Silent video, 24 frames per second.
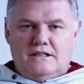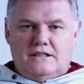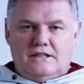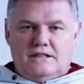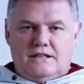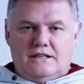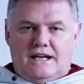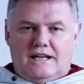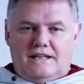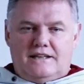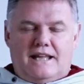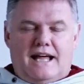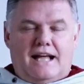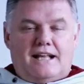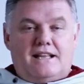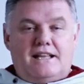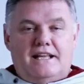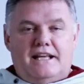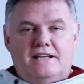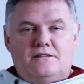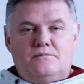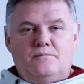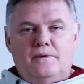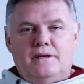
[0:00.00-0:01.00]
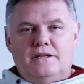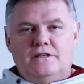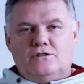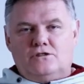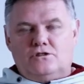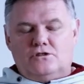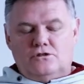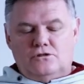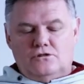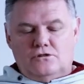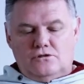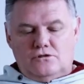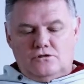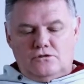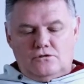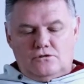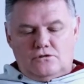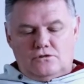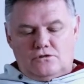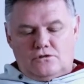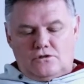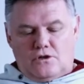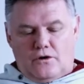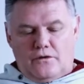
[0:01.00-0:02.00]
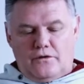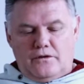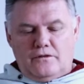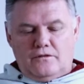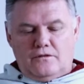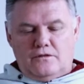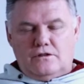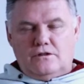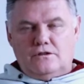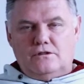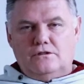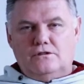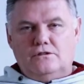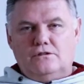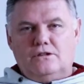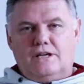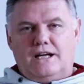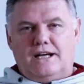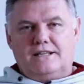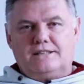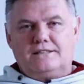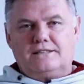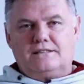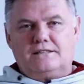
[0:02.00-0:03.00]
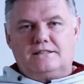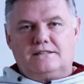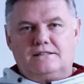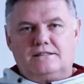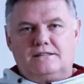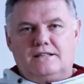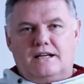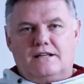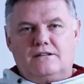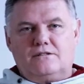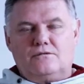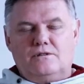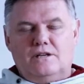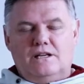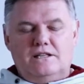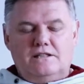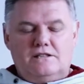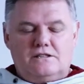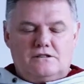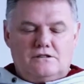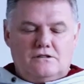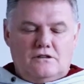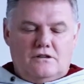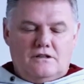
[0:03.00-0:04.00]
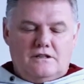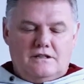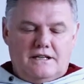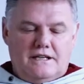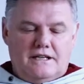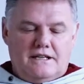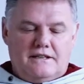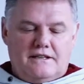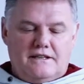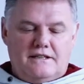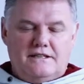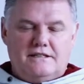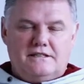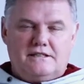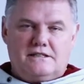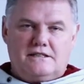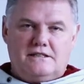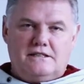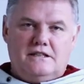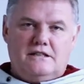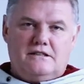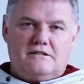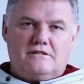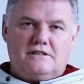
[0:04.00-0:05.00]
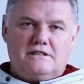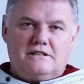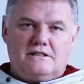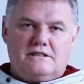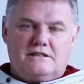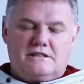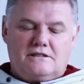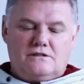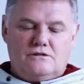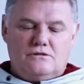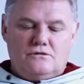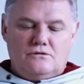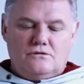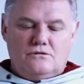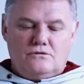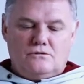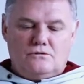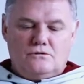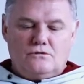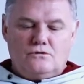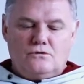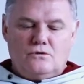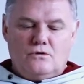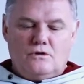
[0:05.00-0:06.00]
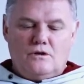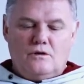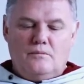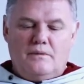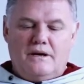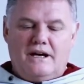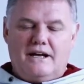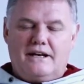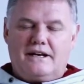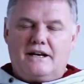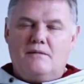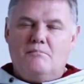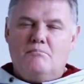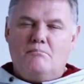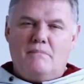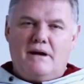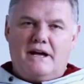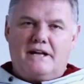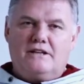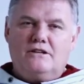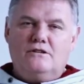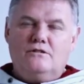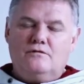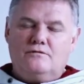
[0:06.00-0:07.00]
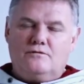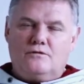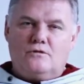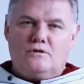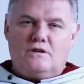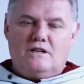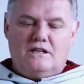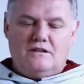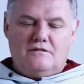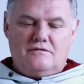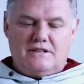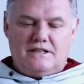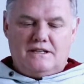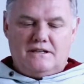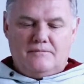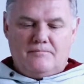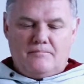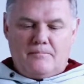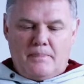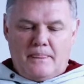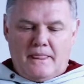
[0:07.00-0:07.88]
that led me to going through and really starting this series to talk about a manual for living.